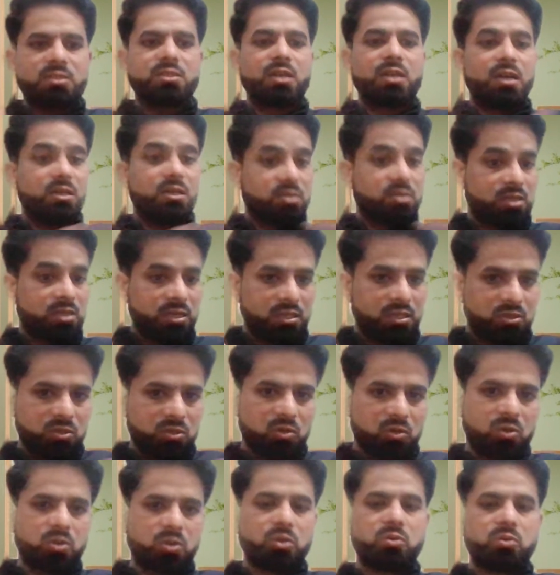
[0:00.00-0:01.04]
as I
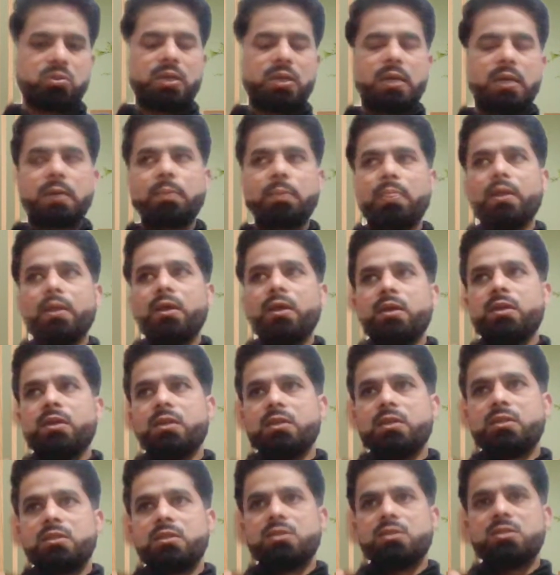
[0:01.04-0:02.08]
told you that
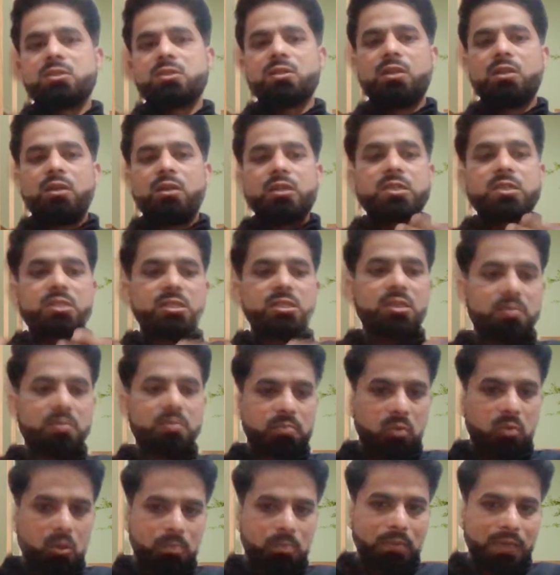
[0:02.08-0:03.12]
it is listening
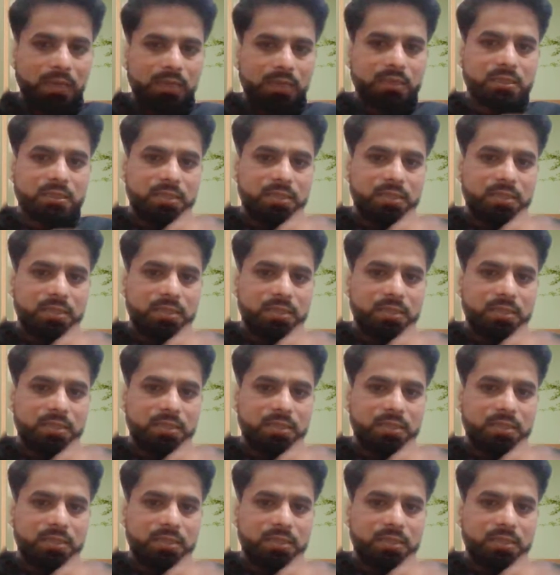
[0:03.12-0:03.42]
properly.